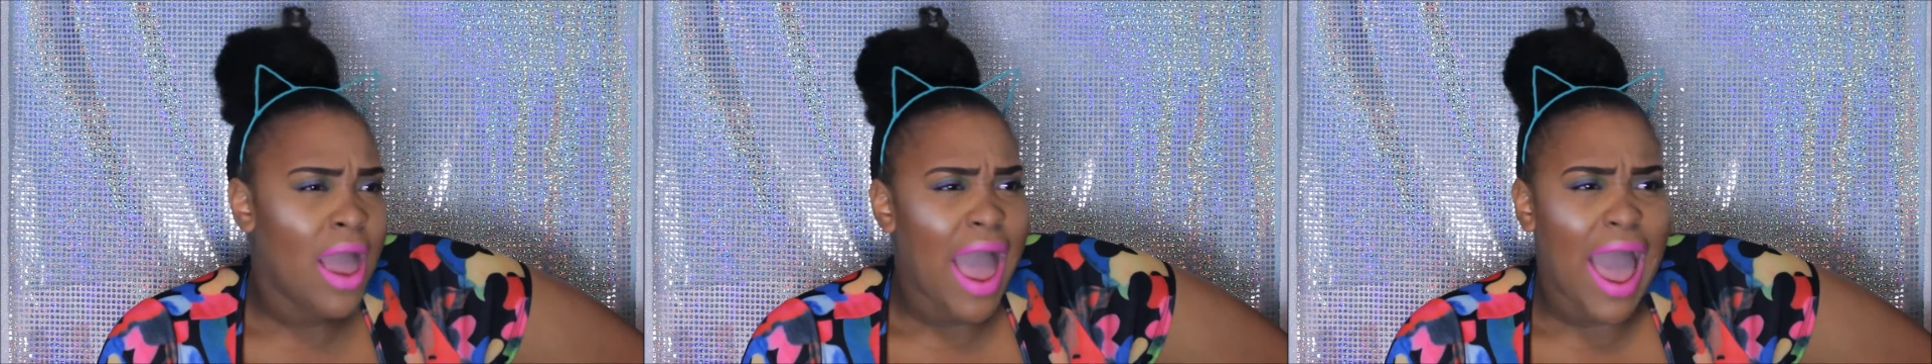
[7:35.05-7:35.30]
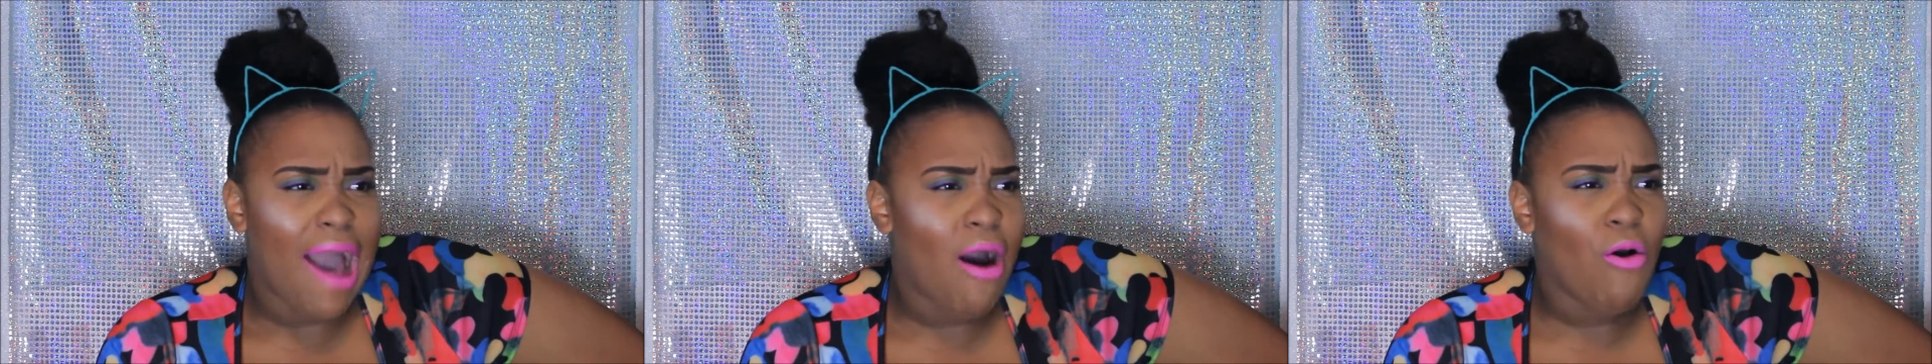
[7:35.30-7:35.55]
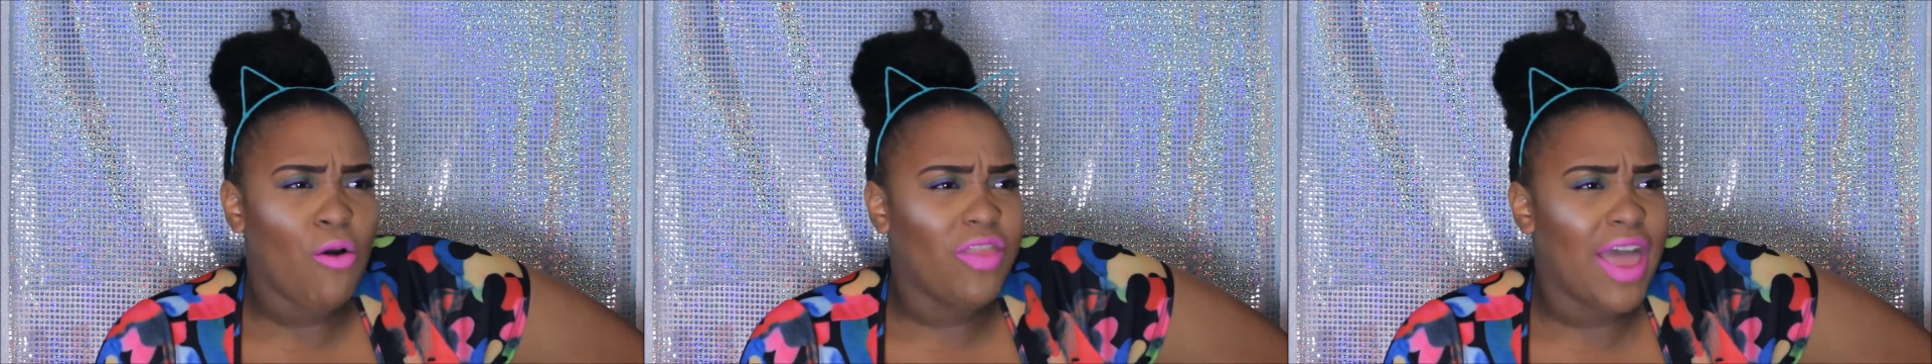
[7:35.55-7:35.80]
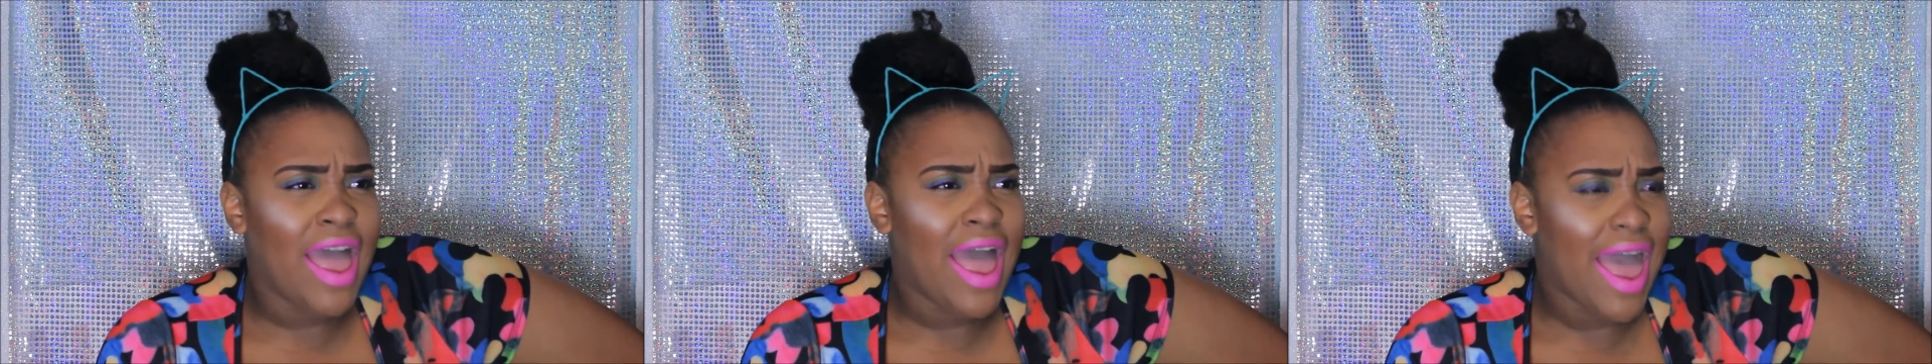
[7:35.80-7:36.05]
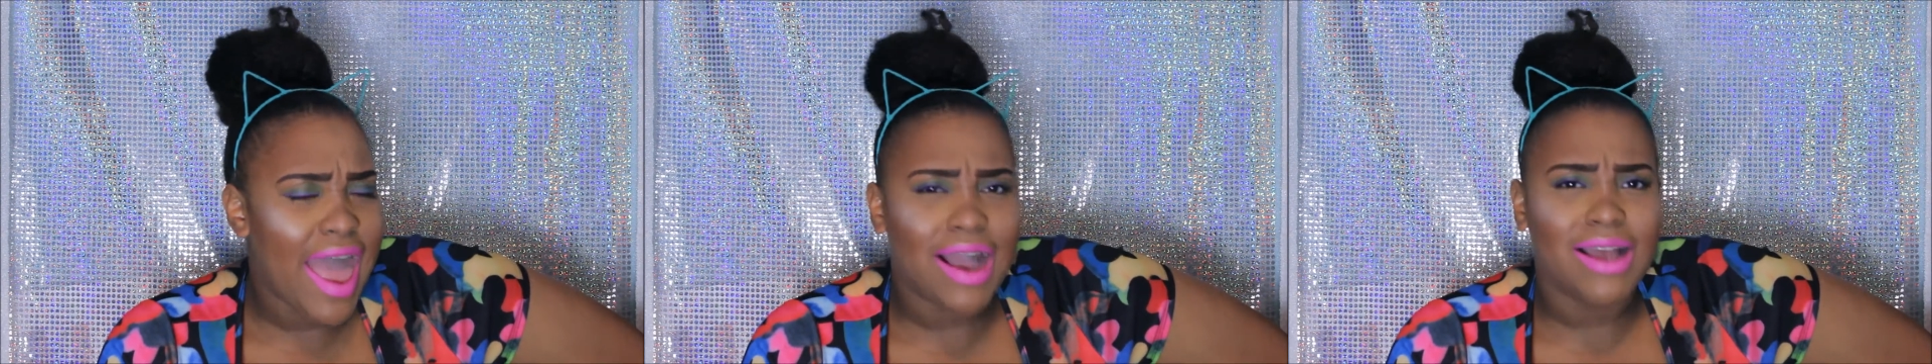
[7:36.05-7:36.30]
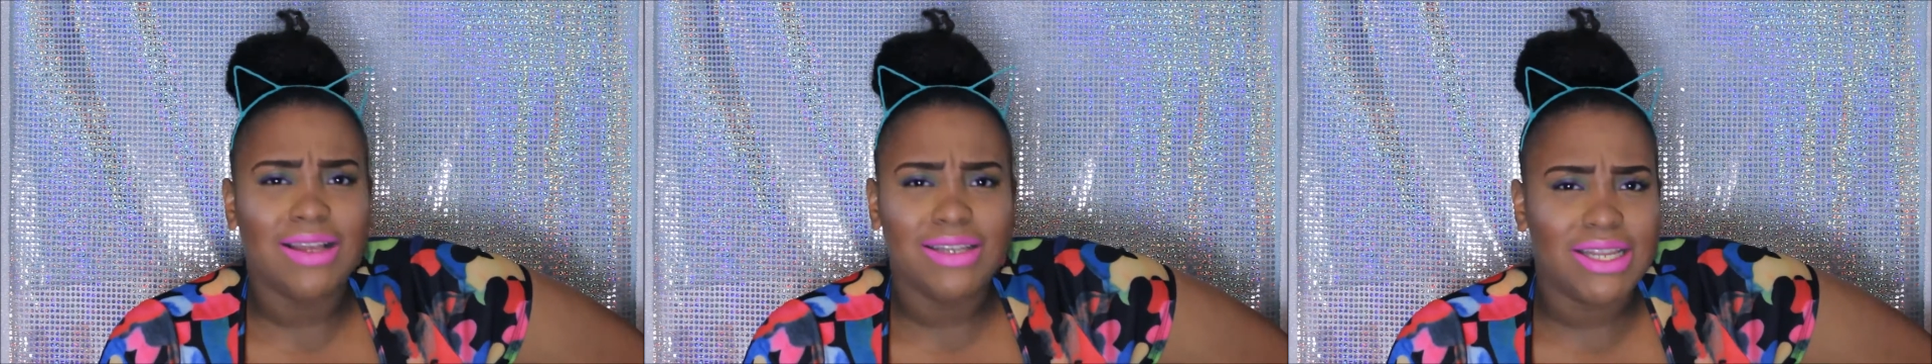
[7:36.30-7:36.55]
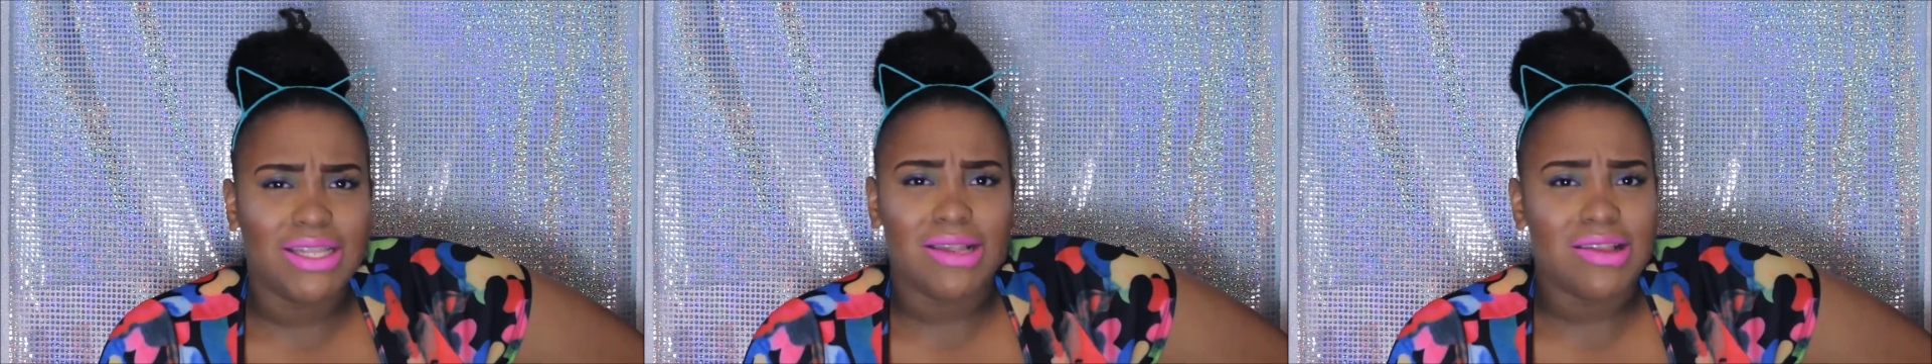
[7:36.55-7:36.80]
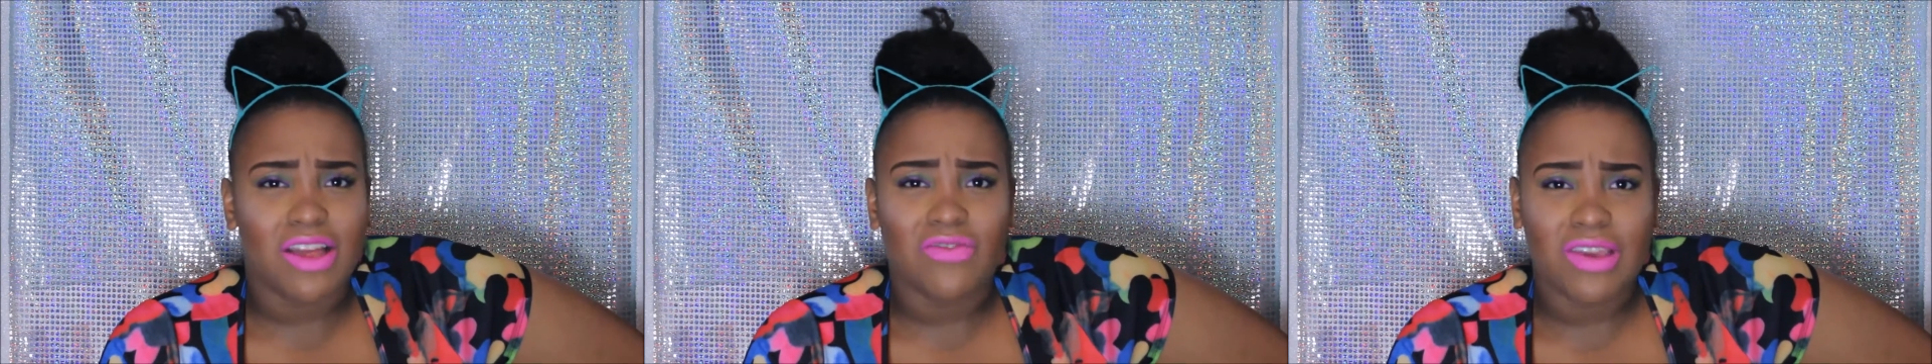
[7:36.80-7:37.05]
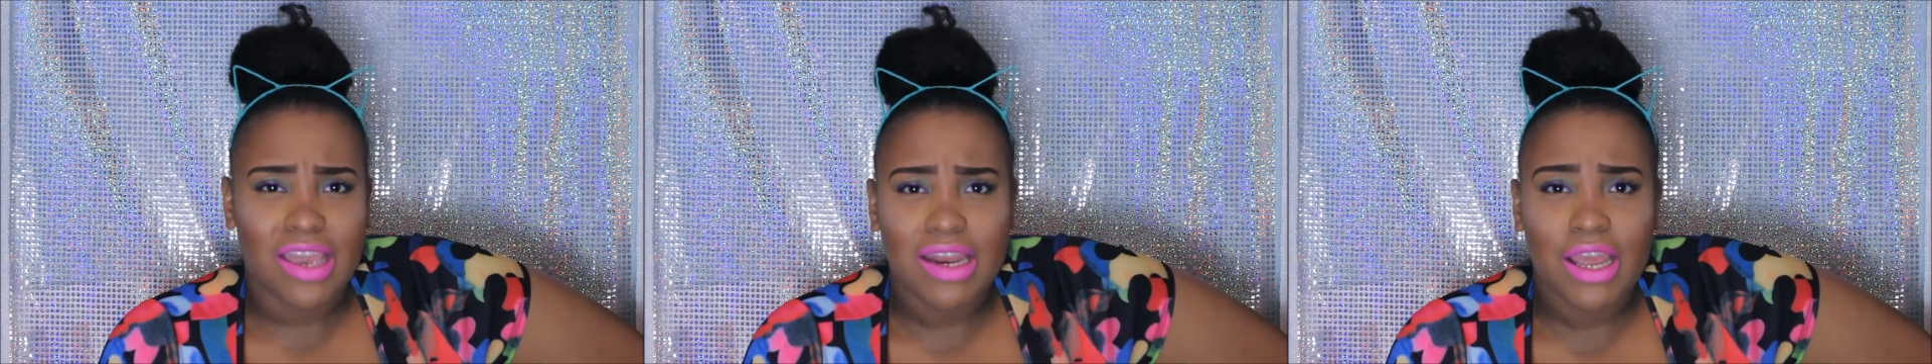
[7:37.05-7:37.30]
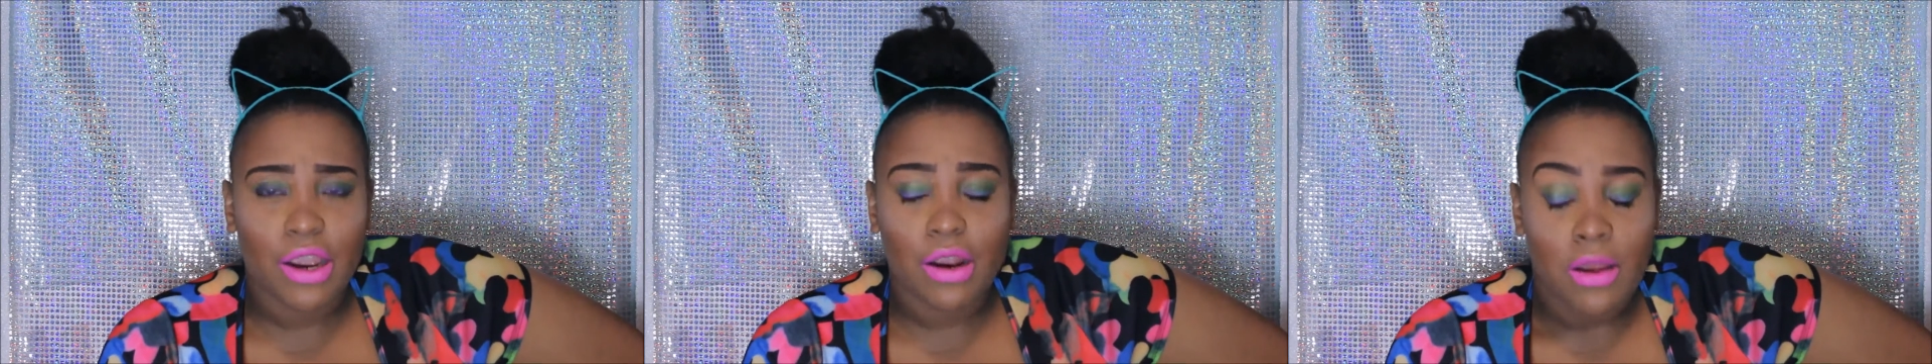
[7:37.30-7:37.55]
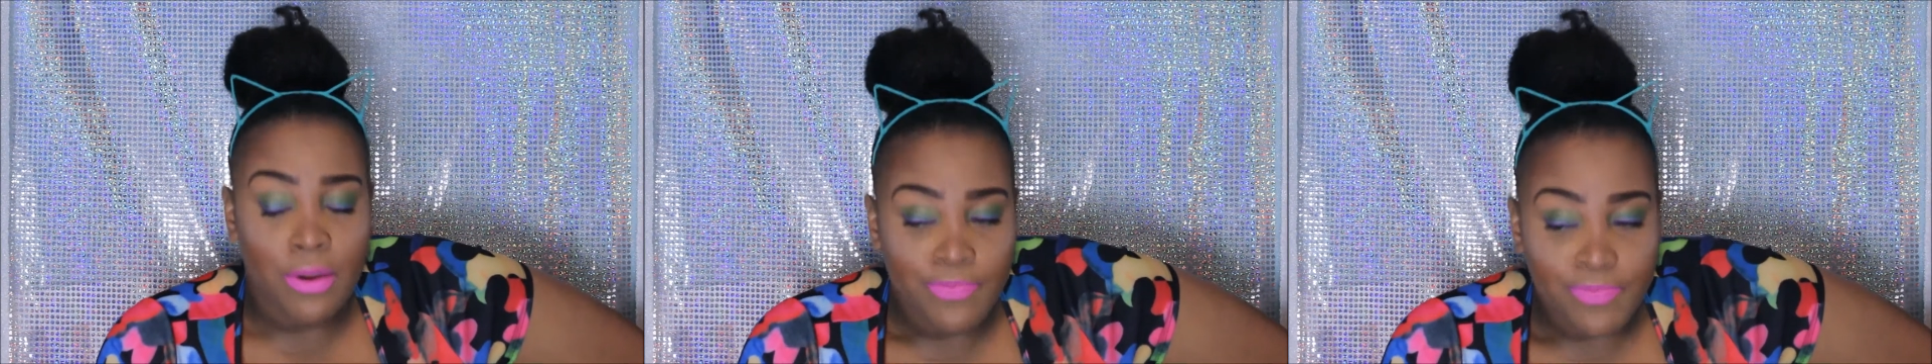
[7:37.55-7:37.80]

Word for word: how the heck did this stuff get here?